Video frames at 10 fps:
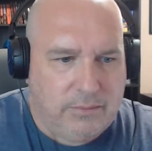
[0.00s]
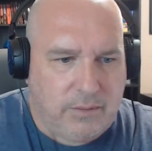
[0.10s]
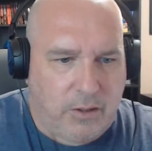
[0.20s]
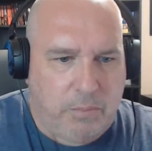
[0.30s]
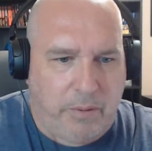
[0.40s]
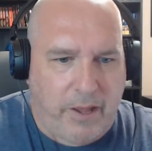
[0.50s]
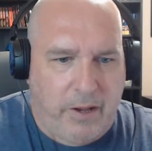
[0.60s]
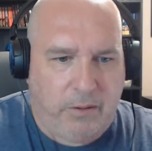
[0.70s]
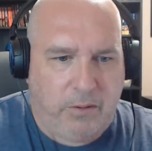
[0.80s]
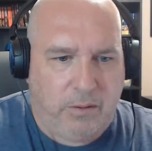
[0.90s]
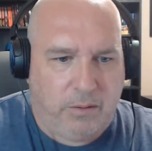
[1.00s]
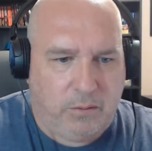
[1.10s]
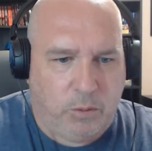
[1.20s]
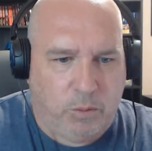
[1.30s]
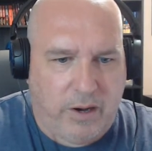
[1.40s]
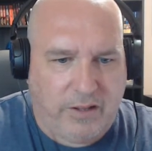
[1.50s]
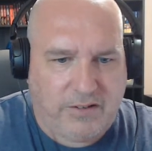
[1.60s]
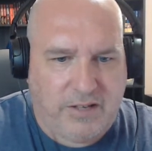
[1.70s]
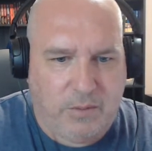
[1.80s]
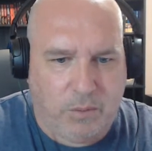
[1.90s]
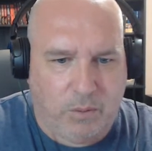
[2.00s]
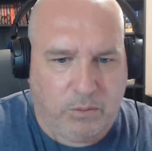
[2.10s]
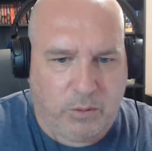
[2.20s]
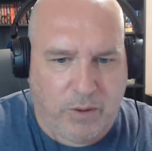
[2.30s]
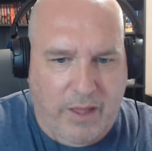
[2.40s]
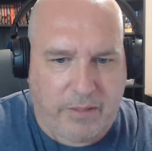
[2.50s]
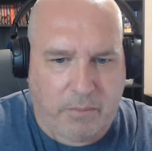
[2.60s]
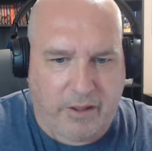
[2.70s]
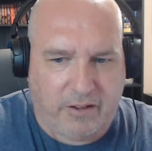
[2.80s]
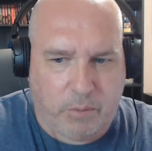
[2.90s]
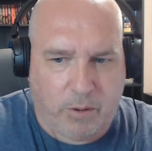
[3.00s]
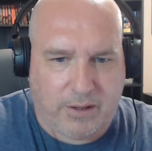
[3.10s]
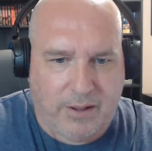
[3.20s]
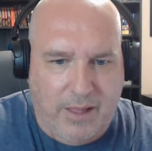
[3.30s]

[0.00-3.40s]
Are you planning to write a sequel to Wrath and Blaze book?